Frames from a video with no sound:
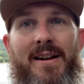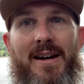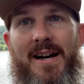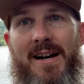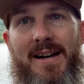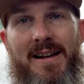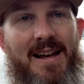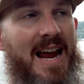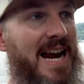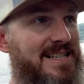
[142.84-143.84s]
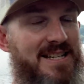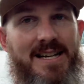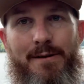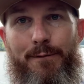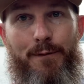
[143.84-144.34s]

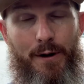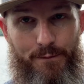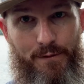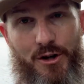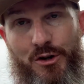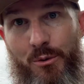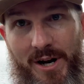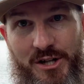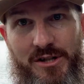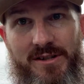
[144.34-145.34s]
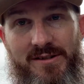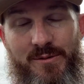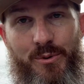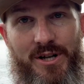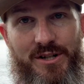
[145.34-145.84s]
18-foot fluctuations,
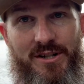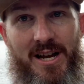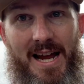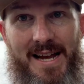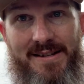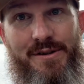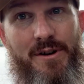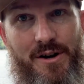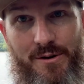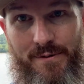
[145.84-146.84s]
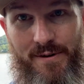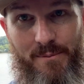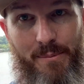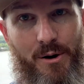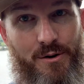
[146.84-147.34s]
which, as you know, if you're
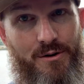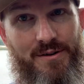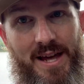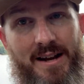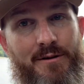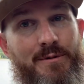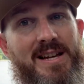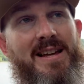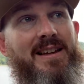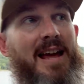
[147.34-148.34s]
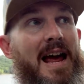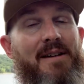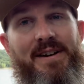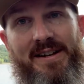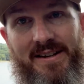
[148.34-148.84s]
a boater, that can wreak
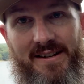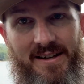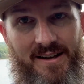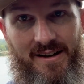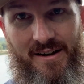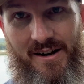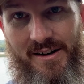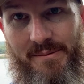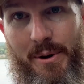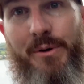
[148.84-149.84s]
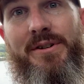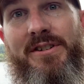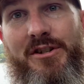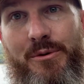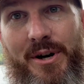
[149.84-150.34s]
havoc on the boating
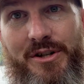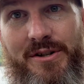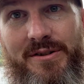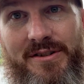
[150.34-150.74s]
situation.